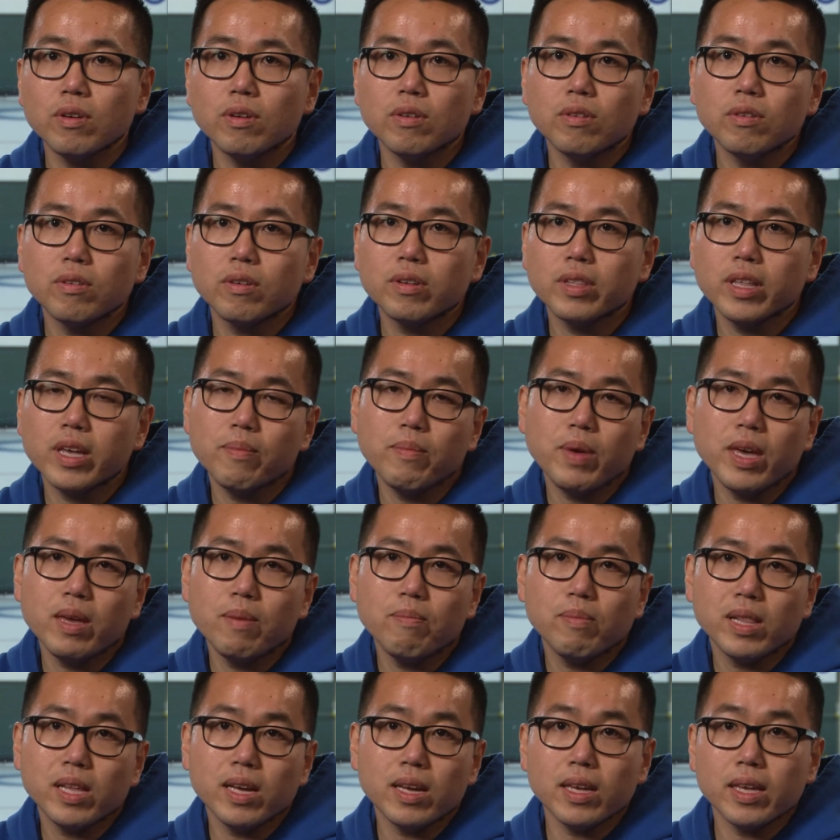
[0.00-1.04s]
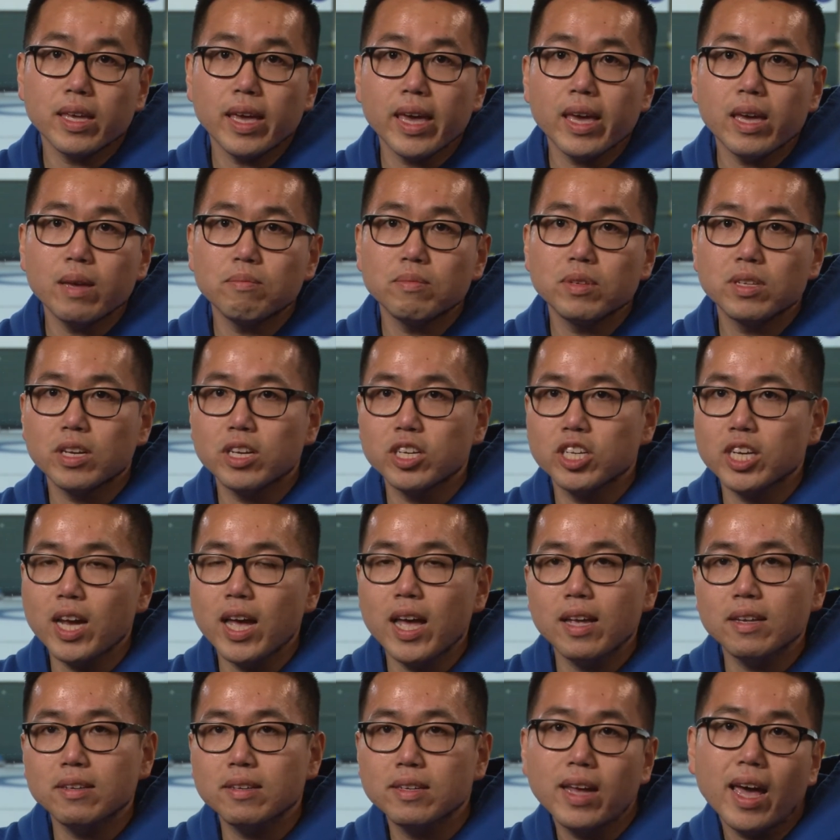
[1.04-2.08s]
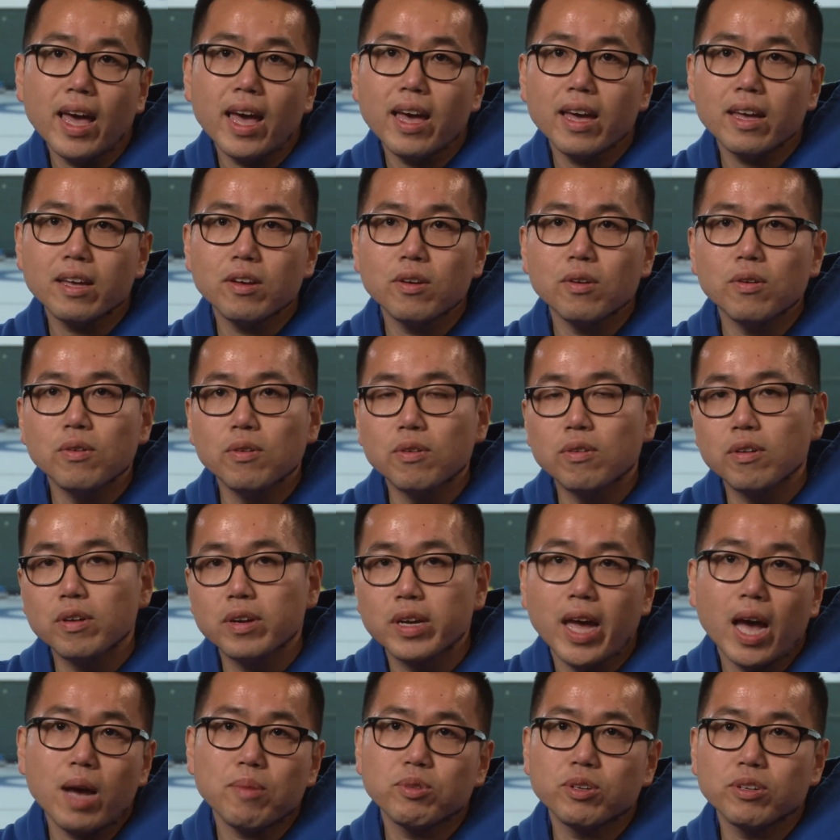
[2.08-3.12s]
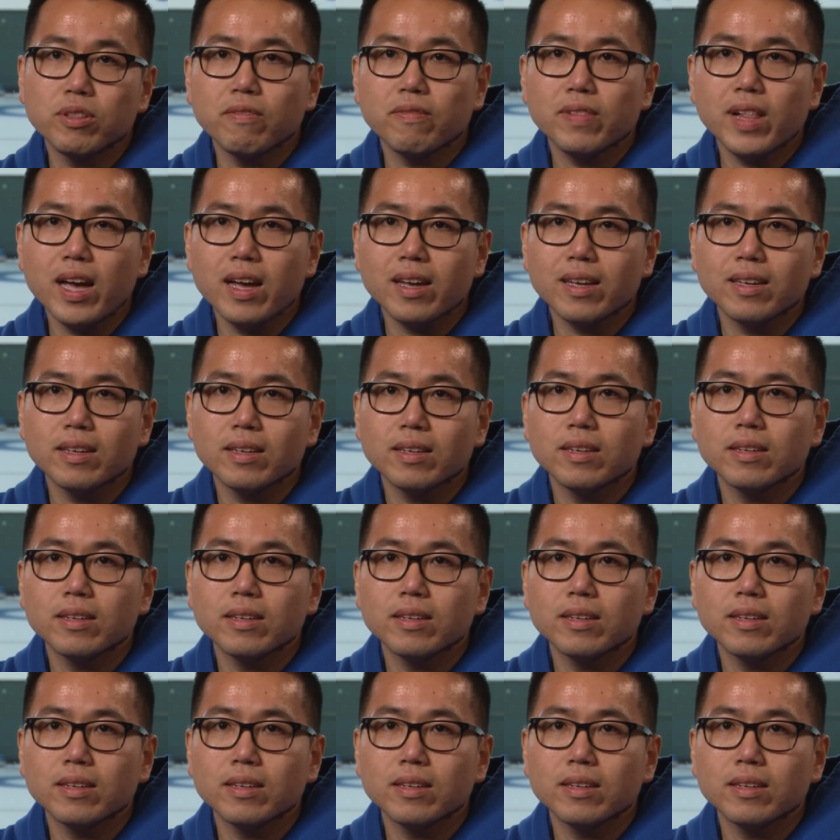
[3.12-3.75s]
or they may play a game such as tag or capture the flag.